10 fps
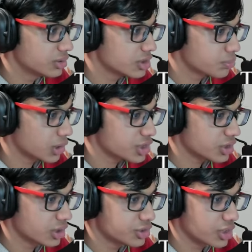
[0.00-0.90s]
This
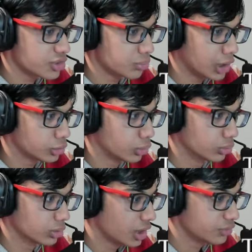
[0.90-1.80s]
project contains mod
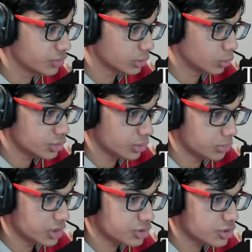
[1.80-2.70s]
horror, and if you're going to
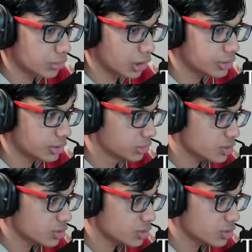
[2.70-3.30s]
remix this mod,